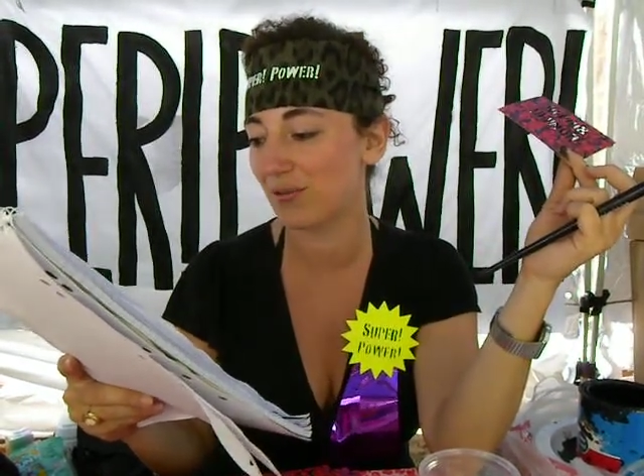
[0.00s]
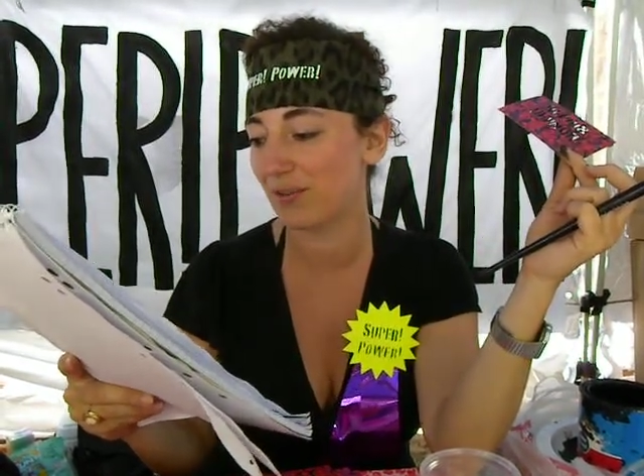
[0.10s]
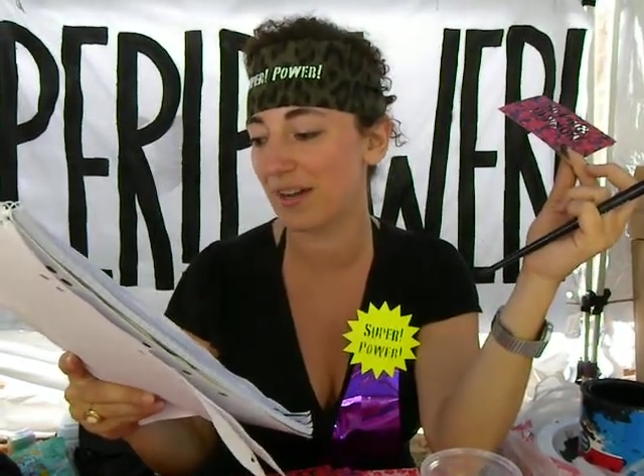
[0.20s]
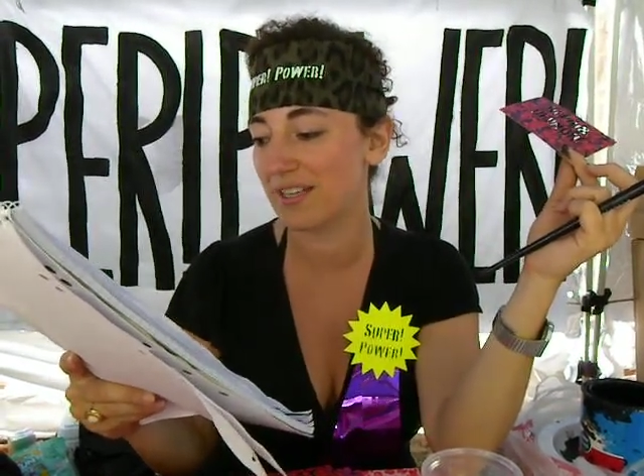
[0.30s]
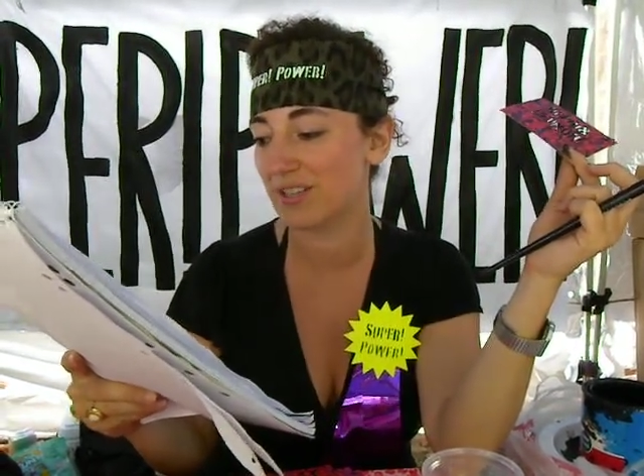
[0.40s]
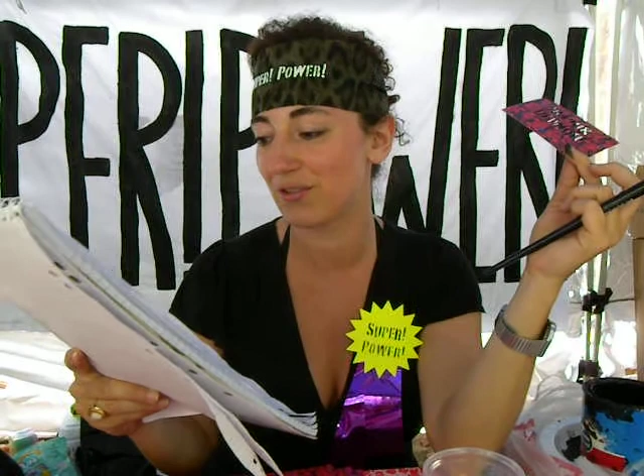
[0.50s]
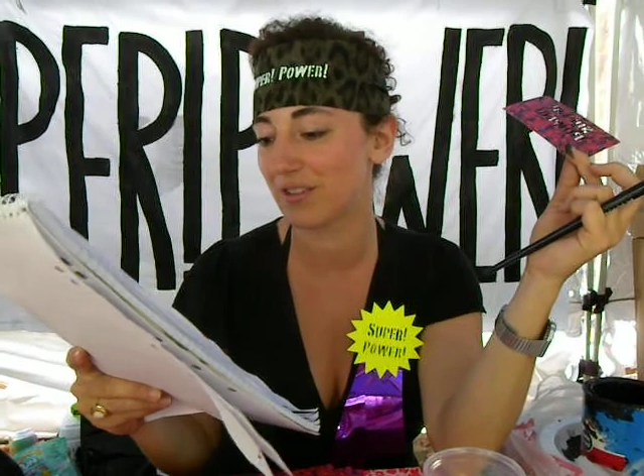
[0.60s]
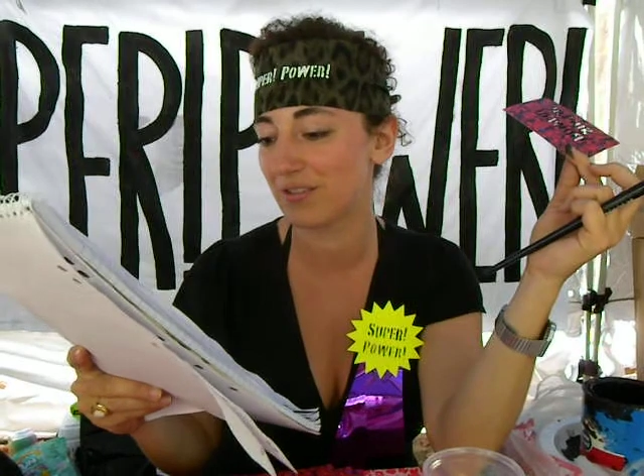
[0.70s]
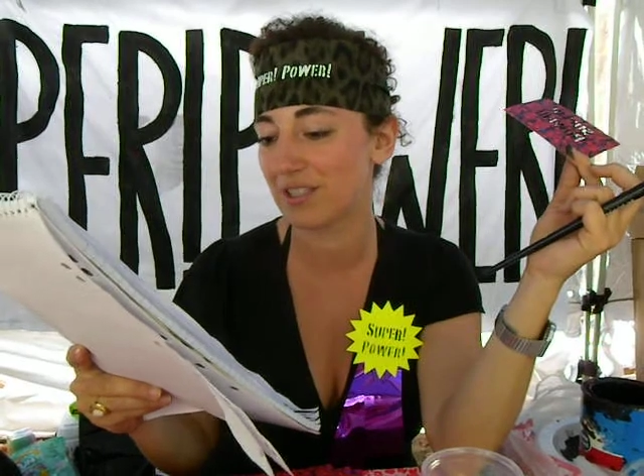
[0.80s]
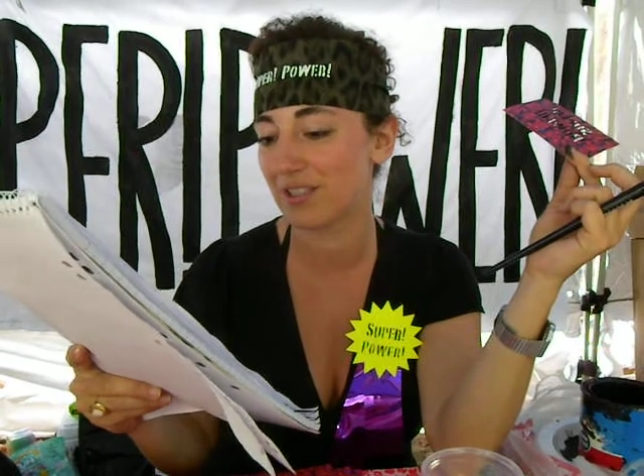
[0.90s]
to find
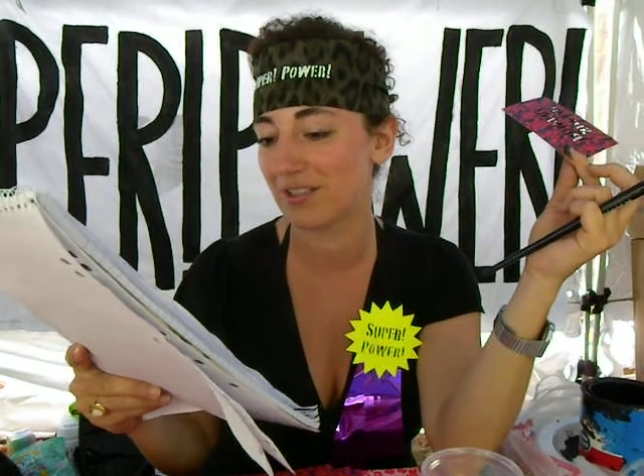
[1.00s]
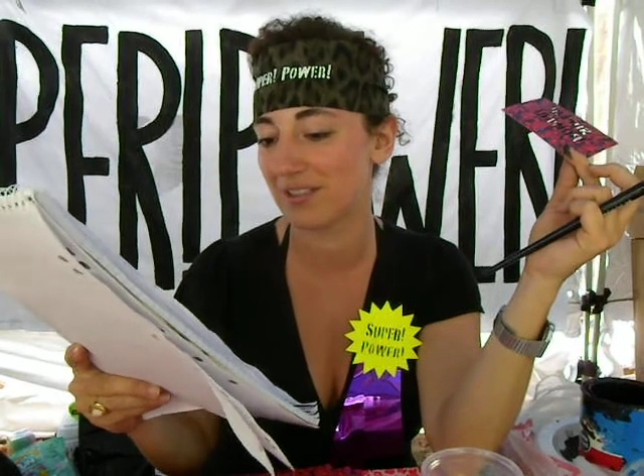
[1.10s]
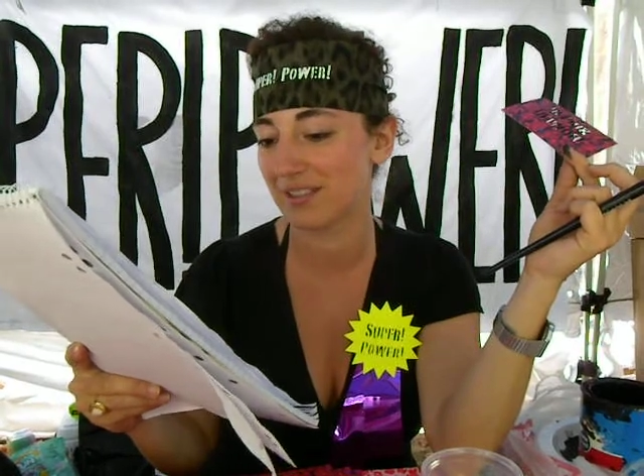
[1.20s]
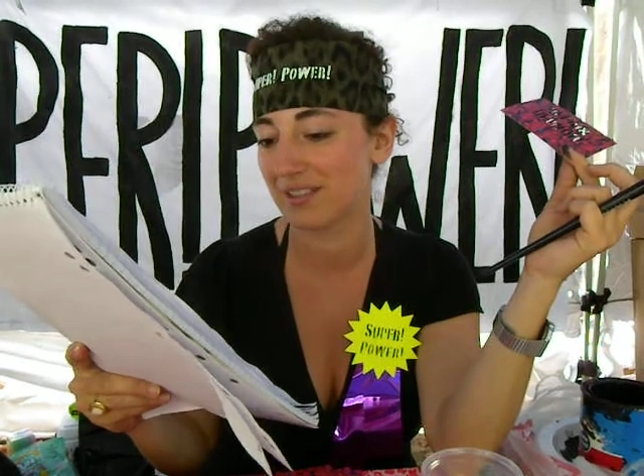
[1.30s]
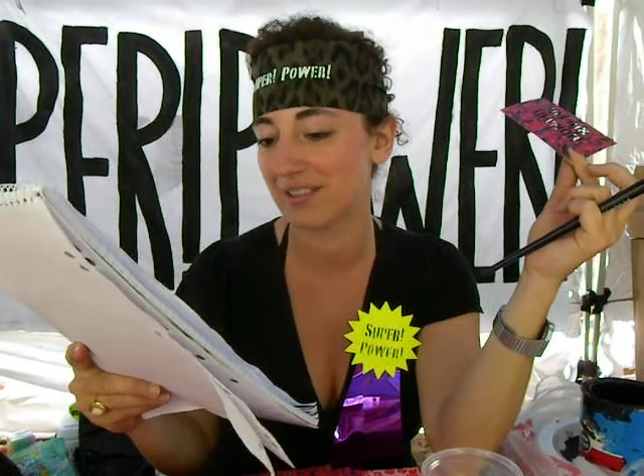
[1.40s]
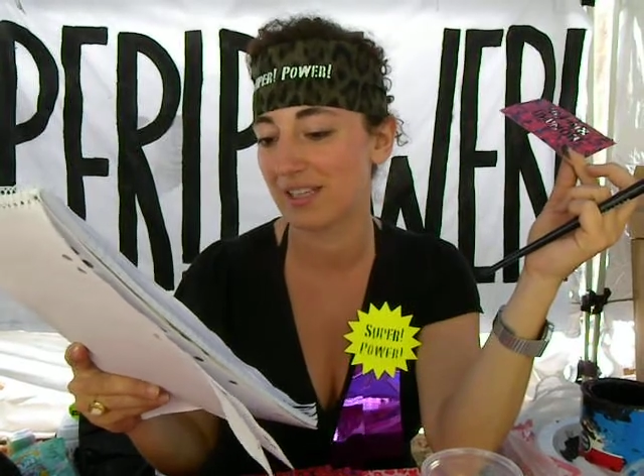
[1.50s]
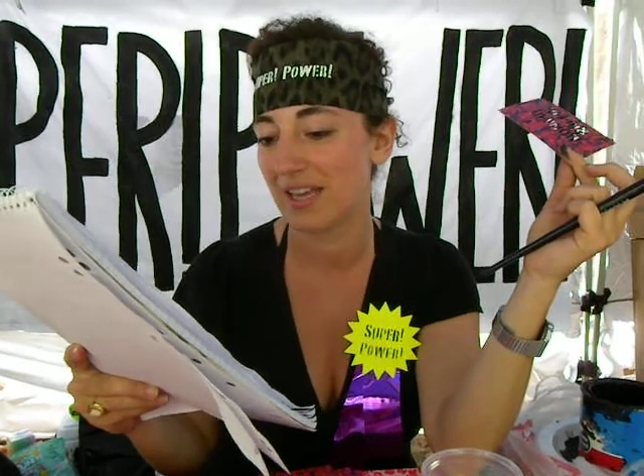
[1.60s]
over resources.